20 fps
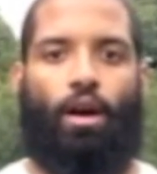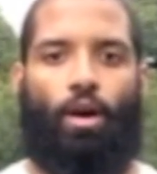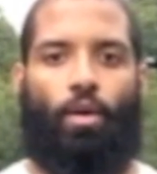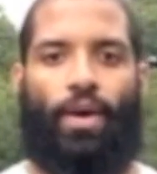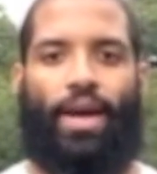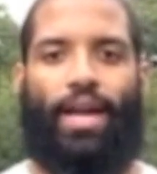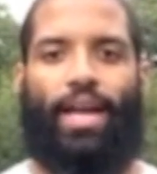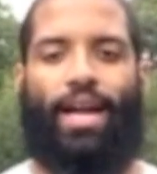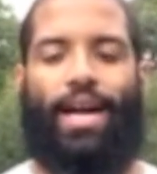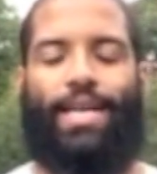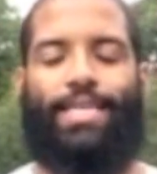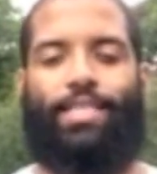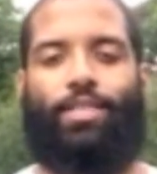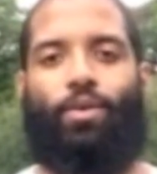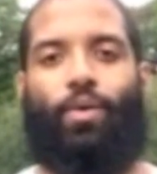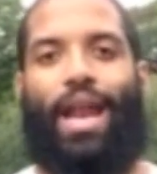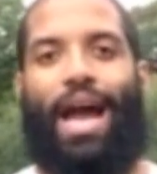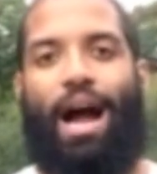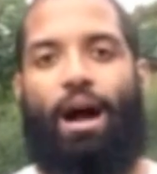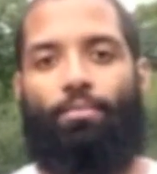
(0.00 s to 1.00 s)
All right guys,
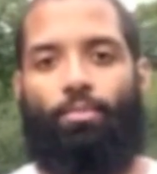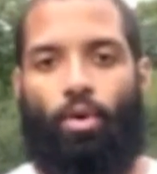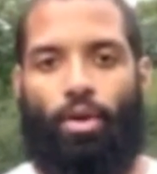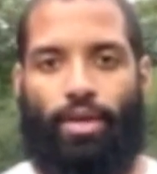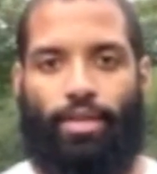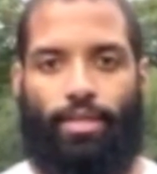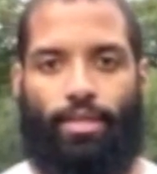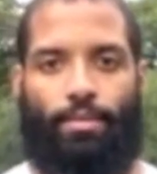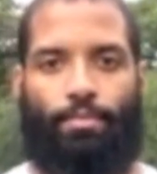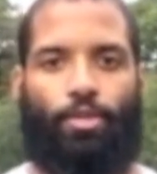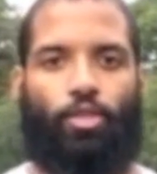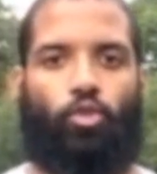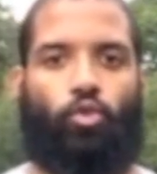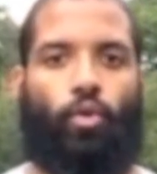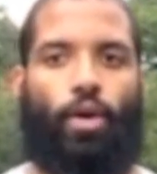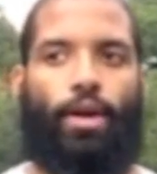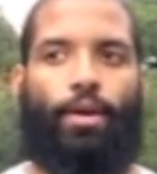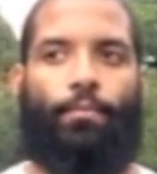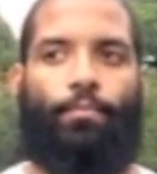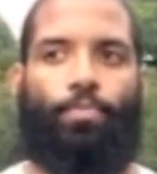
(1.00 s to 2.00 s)
so now I'm gonna
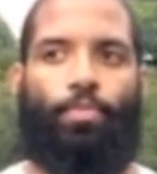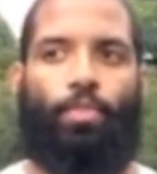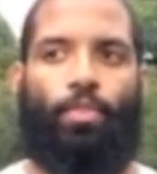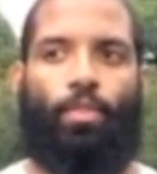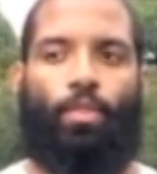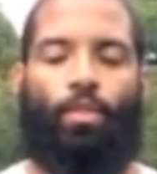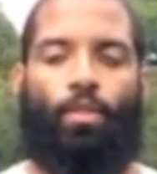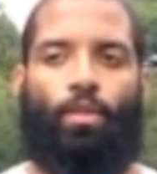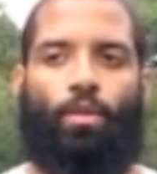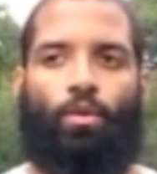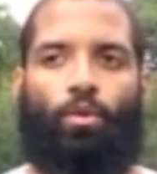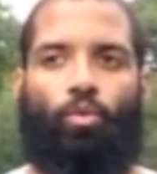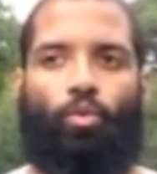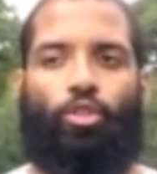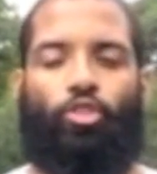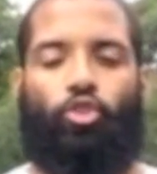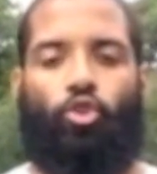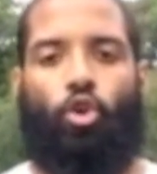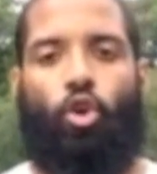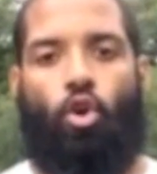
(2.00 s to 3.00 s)
demonstrate
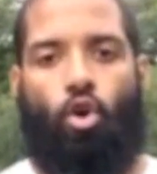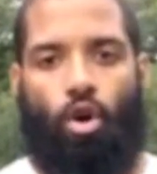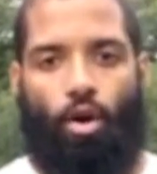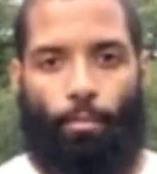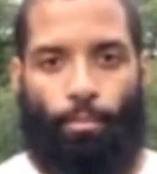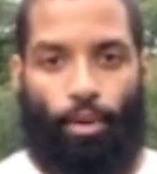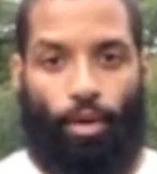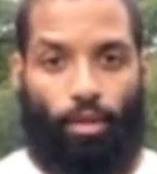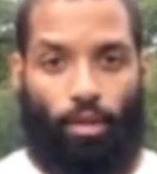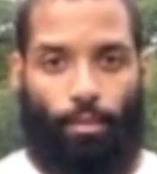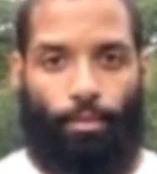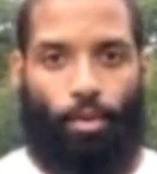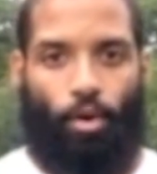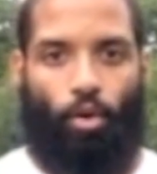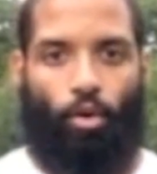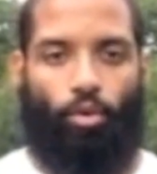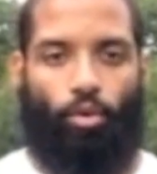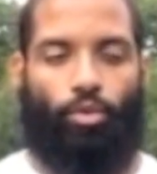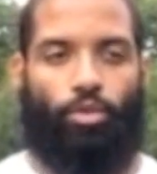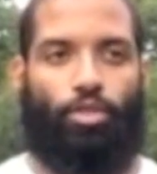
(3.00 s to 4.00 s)
what you call pull-up
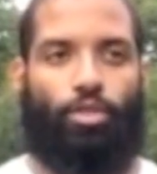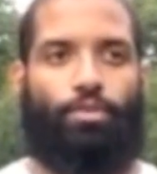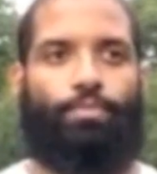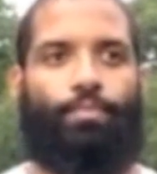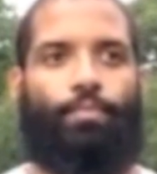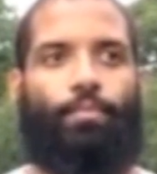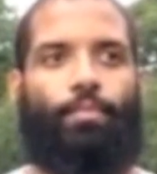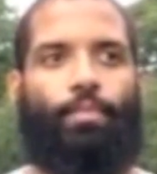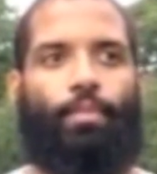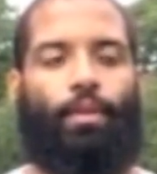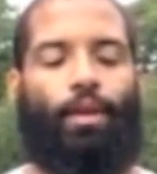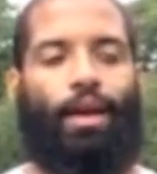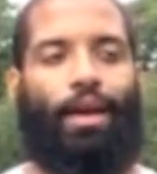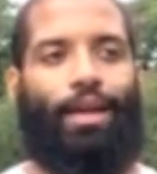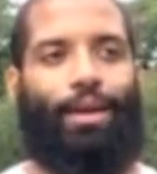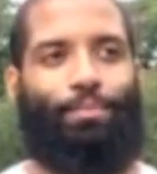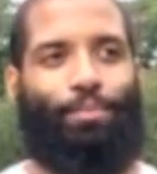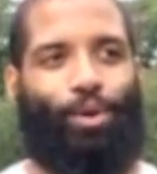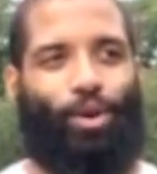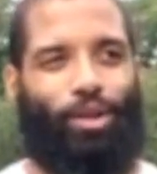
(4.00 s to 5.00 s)
holds
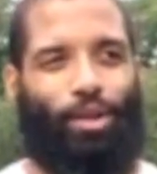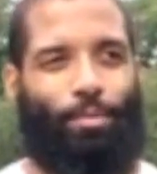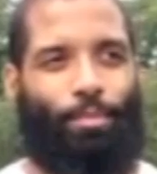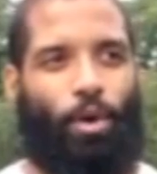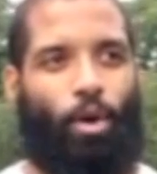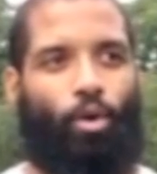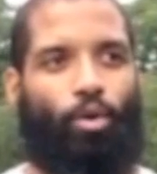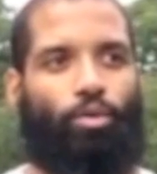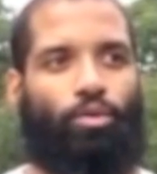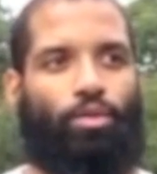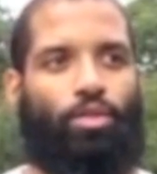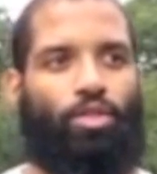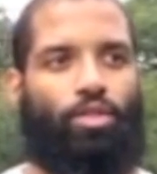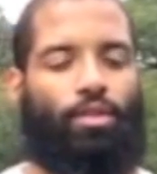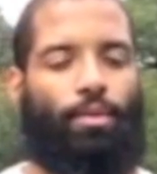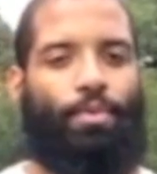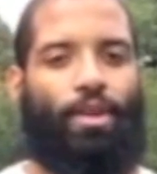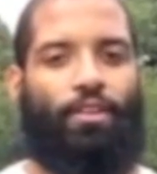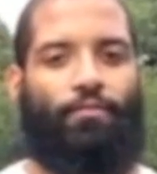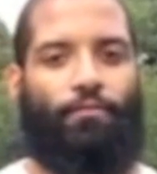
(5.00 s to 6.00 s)
and pull-up holds,
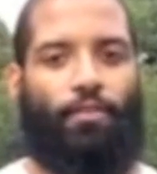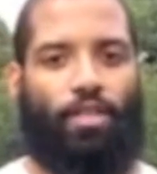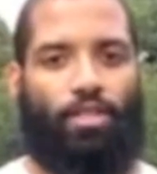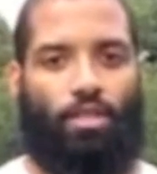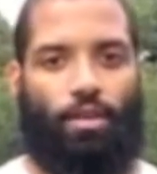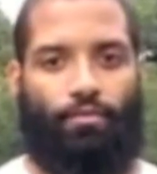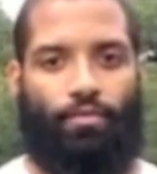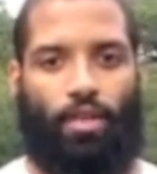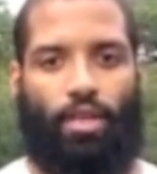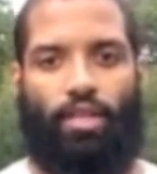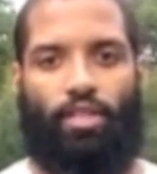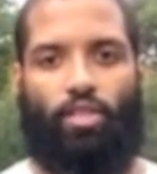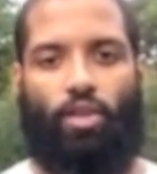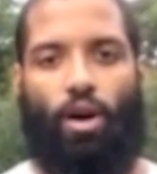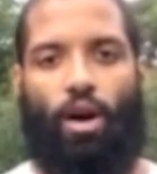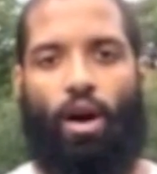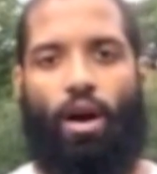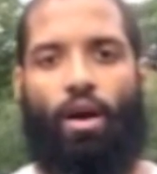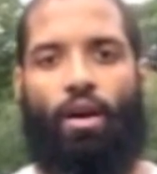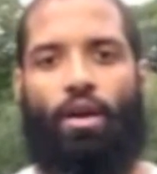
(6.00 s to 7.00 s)
the benefits of
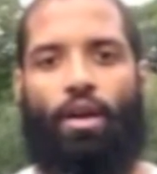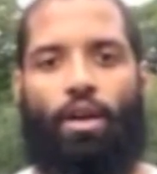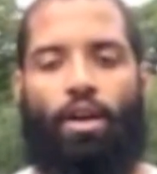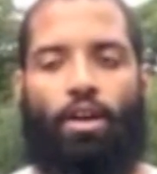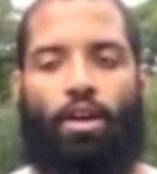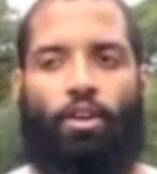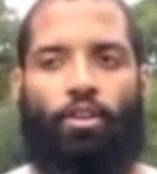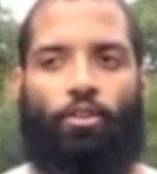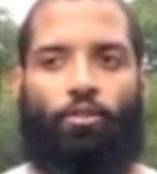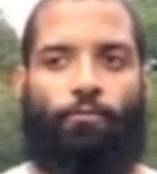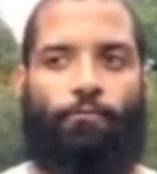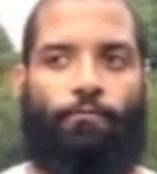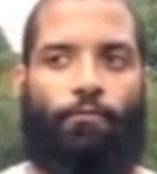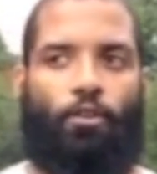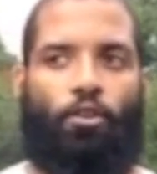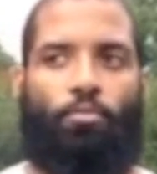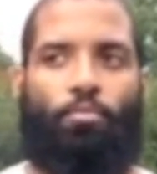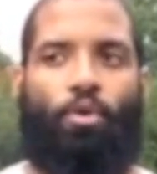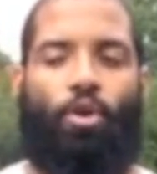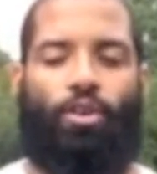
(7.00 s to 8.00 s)
these are you'll
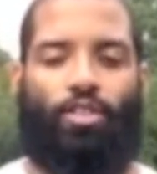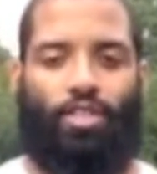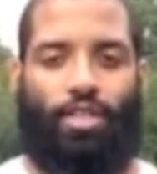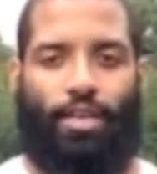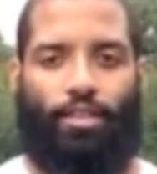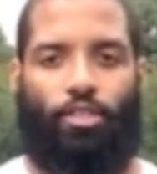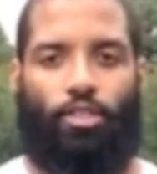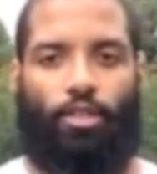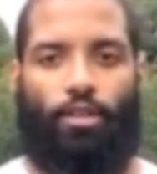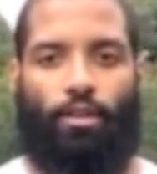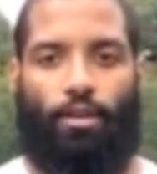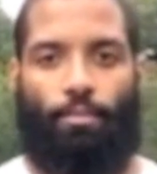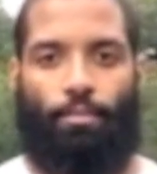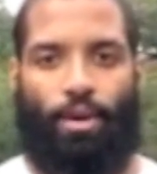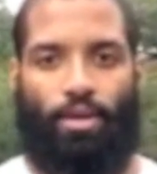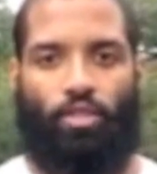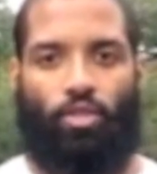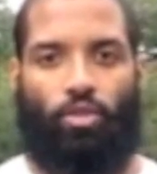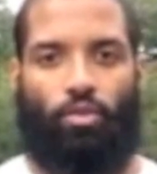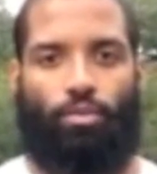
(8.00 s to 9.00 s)
feel more tension in the
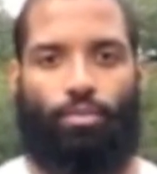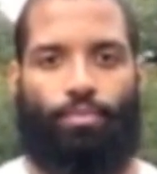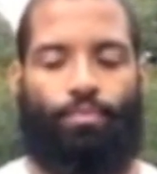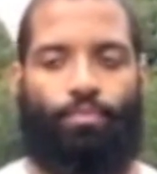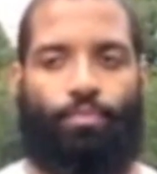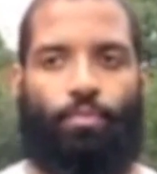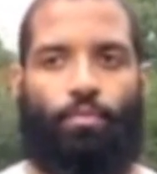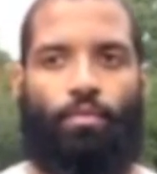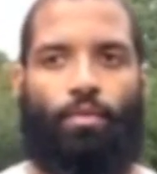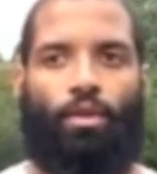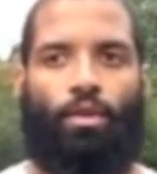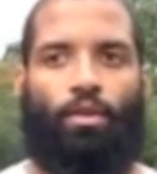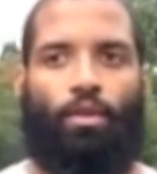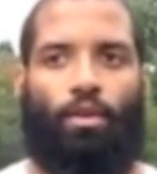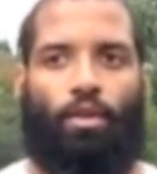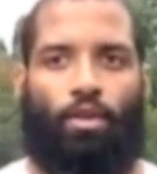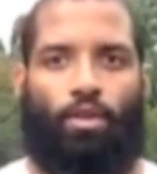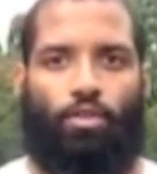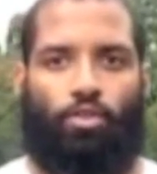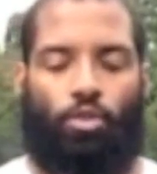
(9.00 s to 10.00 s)
muscle.
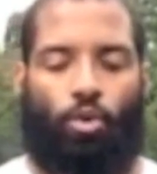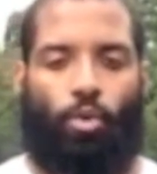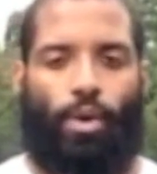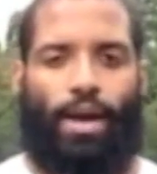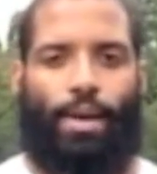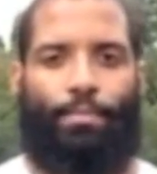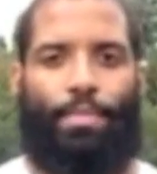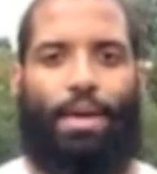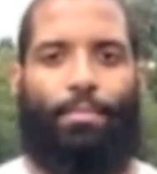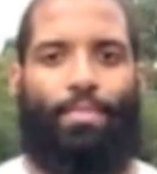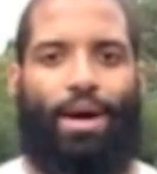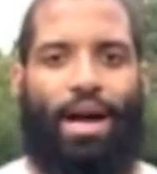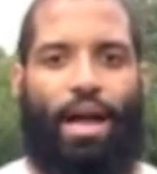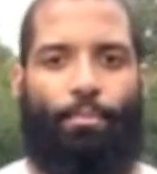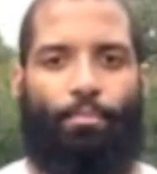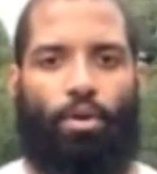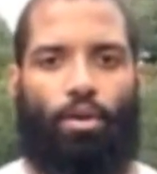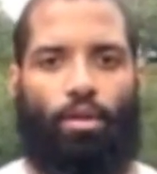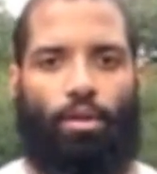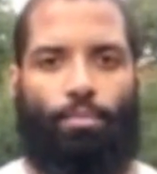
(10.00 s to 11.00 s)
So what I mean
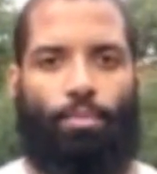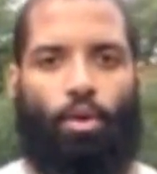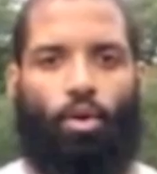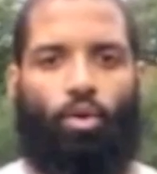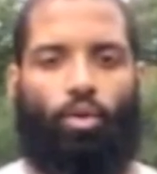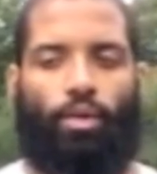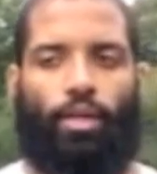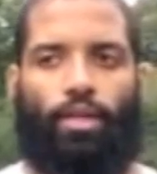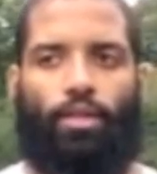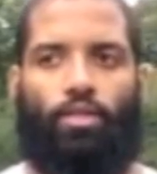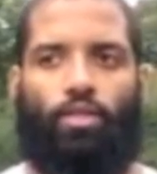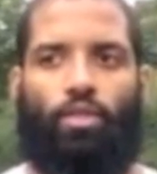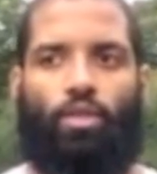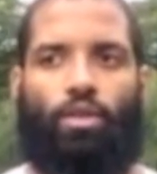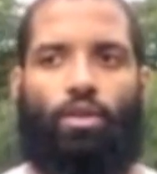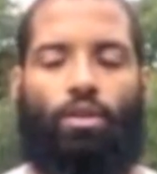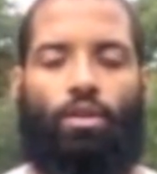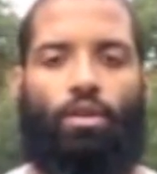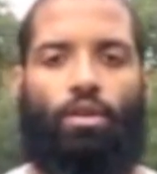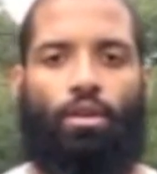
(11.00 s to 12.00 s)
by a pull-up hold
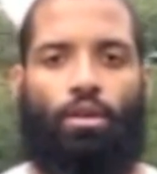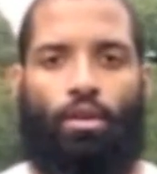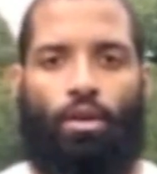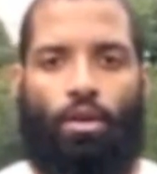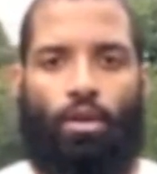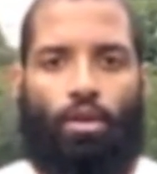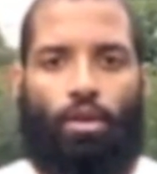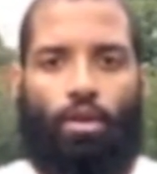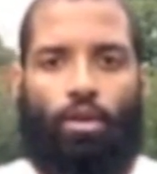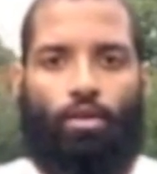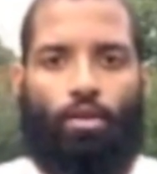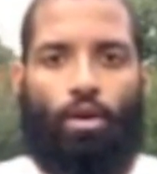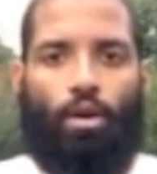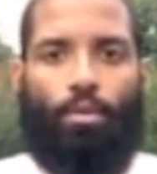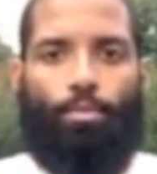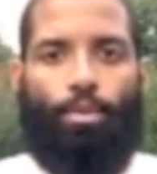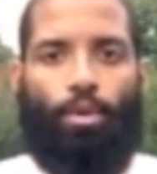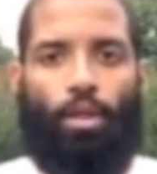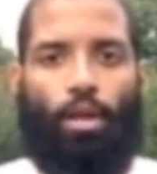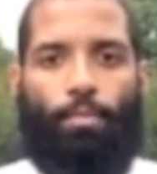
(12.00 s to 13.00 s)
is you're
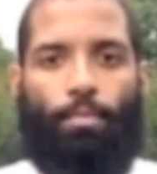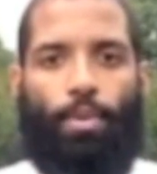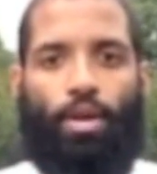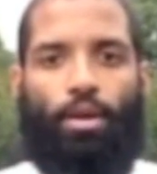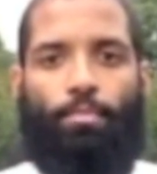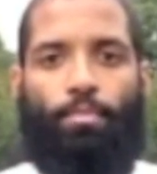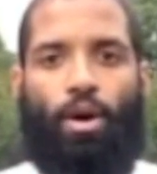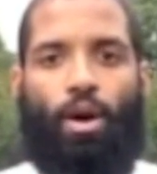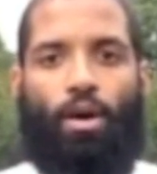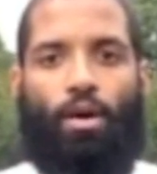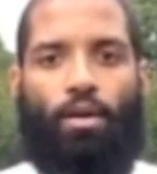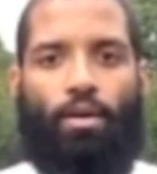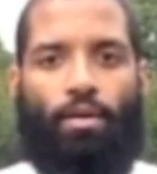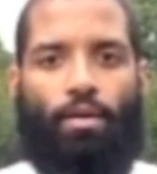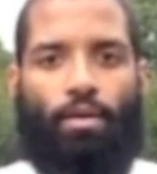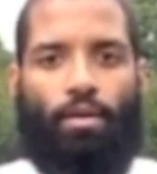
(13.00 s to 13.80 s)
gonna pull up on a bar,